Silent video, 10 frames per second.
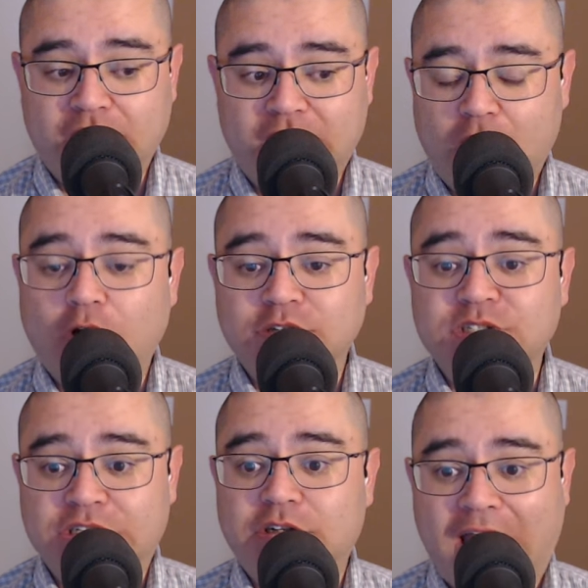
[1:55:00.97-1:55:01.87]
that they
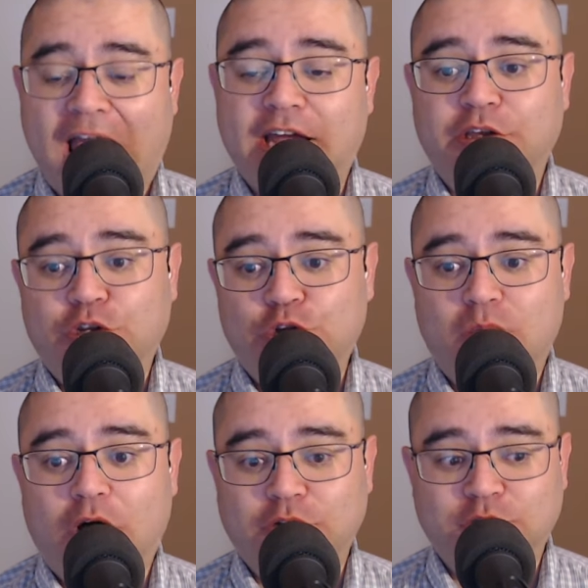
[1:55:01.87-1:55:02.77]
are still adding
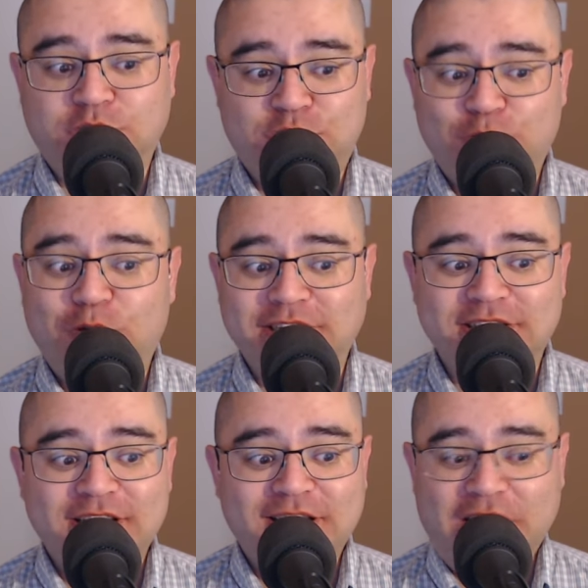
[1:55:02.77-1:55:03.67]
new models to
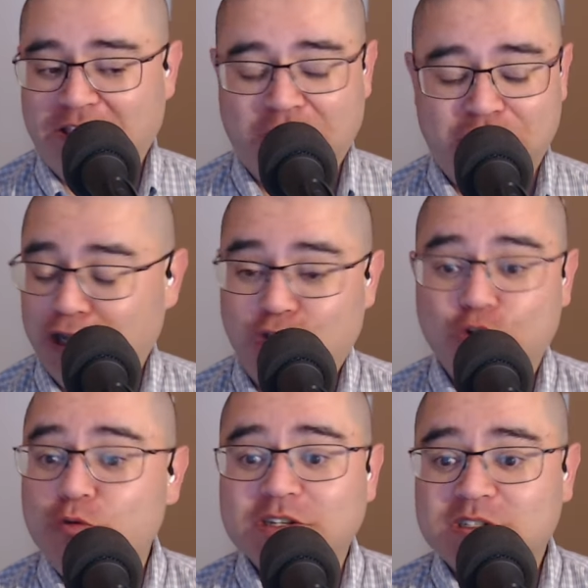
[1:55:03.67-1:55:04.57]
it it. Like the the
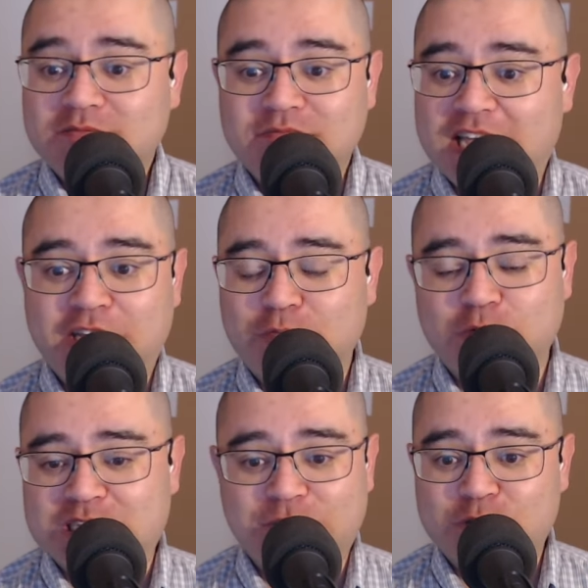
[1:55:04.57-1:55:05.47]
newest
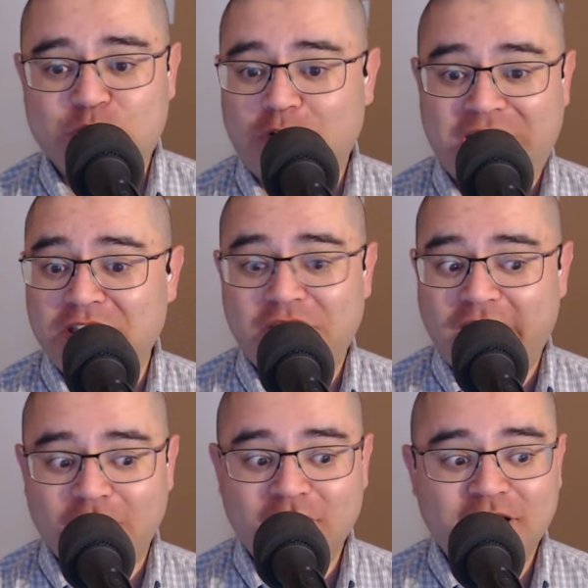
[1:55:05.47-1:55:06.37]
Denon receivers are
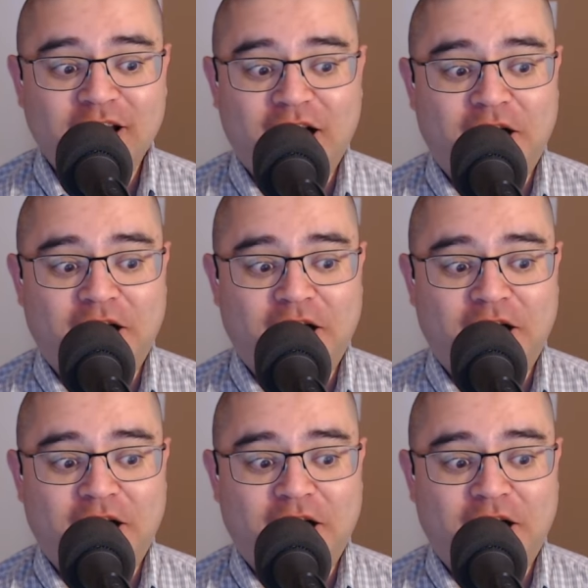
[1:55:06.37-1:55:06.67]
in there.